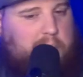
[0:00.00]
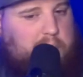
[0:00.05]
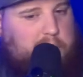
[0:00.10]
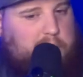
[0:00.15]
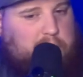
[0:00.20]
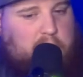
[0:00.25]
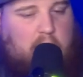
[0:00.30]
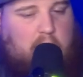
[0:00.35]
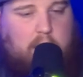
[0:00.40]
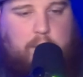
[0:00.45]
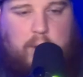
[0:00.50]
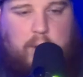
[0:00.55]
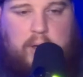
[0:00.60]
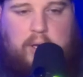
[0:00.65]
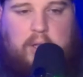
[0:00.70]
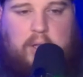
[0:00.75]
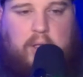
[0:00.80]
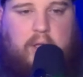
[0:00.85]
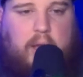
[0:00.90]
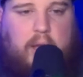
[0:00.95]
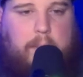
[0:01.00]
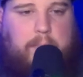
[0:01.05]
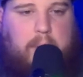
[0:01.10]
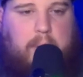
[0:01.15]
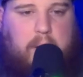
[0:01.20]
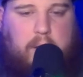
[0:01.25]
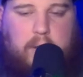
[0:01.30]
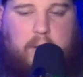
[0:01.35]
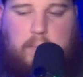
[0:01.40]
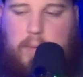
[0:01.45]
Brock Wright can step
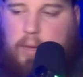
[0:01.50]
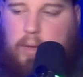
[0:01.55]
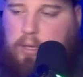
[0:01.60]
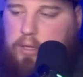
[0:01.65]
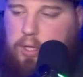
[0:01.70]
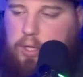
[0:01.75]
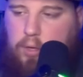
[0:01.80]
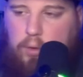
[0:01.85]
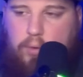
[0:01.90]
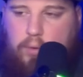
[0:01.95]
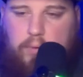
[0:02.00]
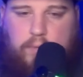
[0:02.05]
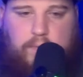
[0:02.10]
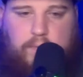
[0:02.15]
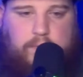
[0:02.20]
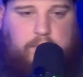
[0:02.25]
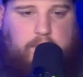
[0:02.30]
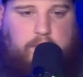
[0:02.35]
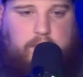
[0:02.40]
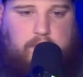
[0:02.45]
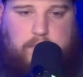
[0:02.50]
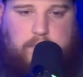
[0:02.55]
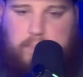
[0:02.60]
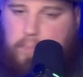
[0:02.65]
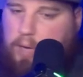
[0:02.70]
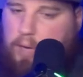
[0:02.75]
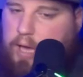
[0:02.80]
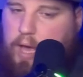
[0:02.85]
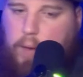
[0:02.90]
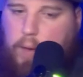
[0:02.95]
in. McNeil,
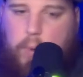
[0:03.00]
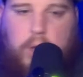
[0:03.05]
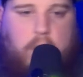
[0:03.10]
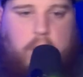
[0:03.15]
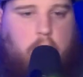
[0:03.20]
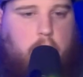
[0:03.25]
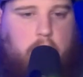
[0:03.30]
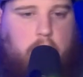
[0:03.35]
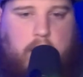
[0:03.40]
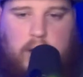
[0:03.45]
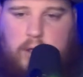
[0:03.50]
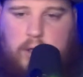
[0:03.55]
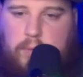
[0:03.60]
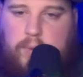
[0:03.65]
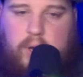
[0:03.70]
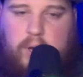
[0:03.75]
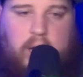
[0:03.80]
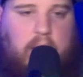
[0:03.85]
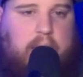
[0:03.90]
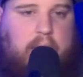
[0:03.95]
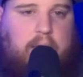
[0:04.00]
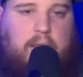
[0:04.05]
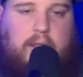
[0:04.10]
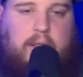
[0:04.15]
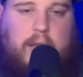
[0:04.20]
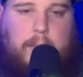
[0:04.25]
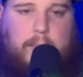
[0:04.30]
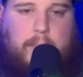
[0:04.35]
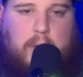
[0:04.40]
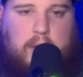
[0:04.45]
Mekhi Wingo, Anzarike could
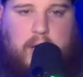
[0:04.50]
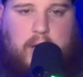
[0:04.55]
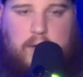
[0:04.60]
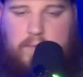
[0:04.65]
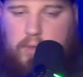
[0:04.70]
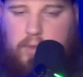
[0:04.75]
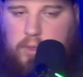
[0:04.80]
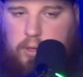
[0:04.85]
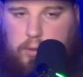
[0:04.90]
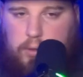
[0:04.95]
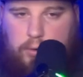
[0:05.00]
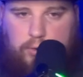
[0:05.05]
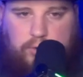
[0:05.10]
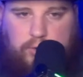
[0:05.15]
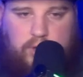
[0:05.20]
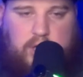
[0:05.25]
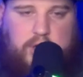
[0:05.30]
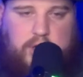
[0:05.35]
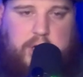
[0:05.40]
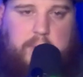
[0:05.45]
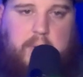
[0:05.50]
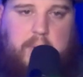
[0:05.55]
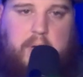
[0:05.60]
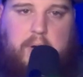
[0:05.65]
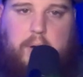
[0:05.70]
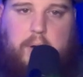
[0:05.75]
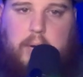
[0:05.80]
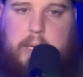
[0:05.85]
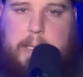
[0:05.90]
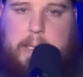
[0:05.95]
step in. Obviously, there's DJ
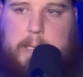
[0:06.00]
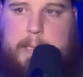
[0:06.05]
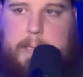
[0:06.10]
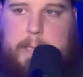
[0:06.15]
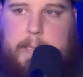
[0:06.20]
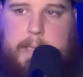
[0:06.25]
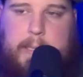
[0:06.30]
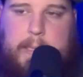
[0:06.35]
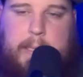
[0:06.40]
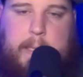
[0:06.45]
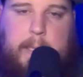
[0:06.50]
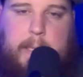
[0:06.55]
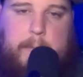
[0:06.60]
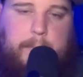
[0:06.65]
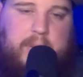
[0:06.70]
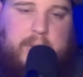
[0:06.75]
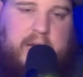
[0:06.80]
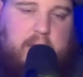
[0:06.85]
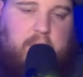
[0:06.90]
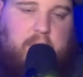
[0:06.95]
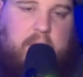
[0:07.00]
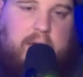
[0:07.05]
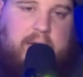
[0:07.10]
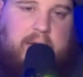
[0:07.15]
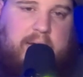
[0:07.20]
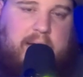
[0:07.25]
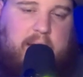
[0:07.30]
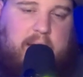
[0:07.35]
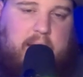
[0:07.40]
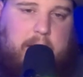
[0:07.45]
Reader. But I look at a
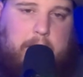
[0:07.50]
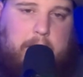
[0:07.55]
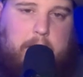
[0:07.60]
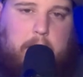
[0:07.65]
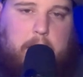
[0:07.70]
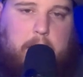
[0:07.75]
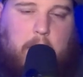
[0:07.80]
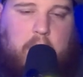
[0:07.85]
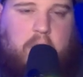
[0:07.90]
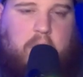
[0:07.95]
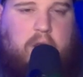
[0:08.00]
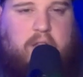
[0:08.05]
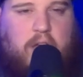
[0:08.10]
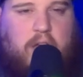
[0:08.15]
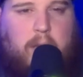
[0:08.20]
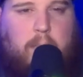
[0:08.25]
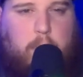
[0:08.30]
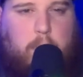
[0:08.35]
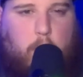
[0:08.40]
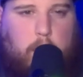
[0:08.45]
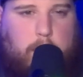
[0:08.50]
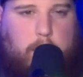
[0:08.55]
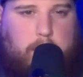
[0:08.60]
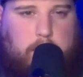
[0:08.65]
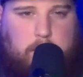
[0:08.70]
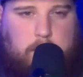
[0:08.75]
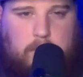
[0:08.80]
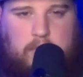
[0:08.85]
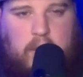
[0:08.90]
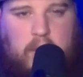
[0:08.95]
guy like Marcus Davenport.
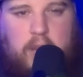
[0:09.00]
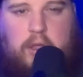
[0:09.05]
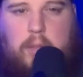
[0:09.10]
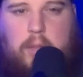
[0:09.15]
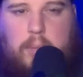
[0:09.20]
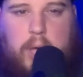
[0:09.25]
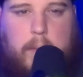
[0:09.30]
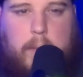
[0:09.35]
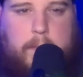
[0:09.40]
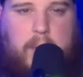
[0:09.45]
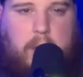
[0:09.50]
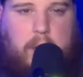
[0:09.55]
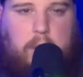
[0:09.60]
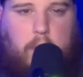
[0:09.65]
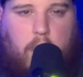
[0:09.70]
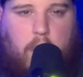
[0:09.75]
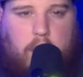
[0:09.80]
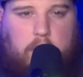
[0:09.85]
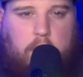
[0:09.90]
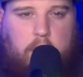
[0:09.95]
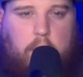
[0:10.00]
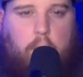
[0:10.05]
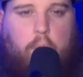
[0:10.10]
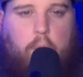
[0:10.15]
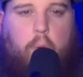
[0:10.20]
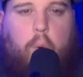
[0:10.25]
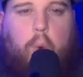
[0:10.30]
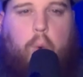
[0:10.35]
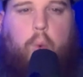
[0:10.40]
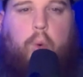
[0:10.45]
That's going to be a big loss.
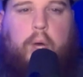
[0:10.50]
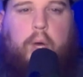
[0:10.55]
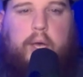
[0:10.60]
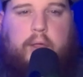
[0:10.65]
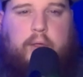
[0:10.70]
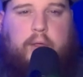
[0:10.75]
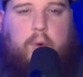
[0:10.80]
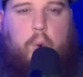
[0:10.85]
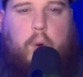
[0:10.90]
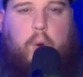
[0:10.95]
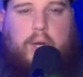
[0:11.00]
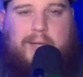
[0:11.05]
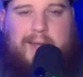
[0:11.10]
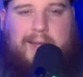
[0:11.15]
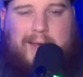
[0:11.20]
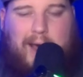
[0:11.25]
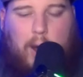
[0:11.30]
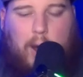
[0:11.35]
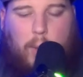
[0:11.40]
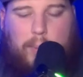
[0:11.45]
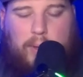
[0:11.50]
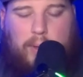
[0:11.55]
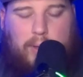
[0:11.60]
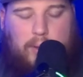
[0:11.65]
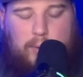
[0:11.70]
Who is going to help?